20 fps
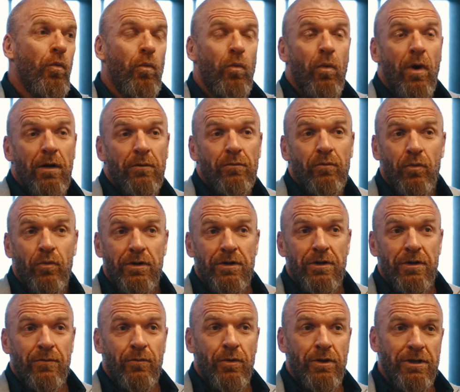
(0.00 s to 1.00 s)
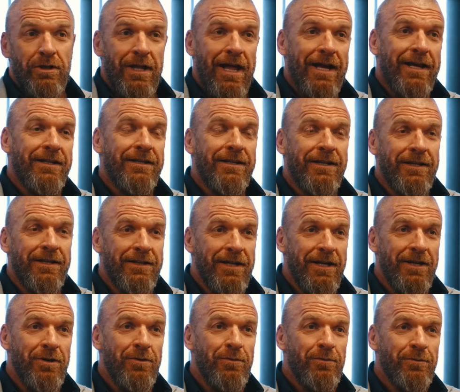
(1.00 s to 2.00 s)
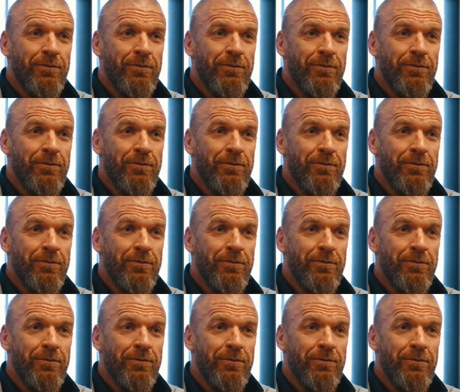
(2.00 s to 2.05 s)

Well, would you like it to continue?